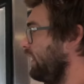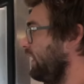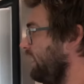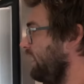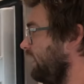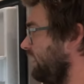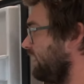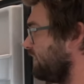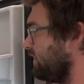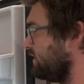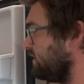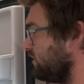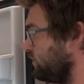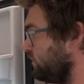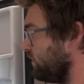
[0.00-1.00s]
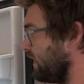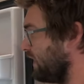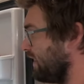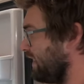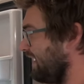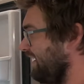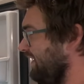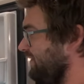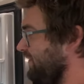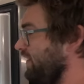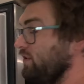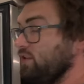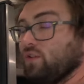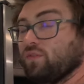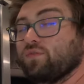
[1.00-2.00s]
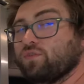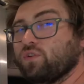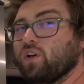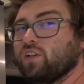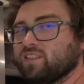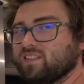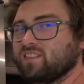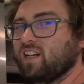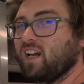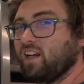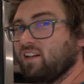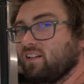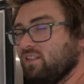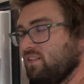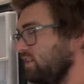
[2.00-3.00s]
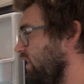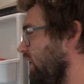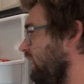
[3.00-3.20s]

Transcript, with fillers: it do not have a defrost cycle.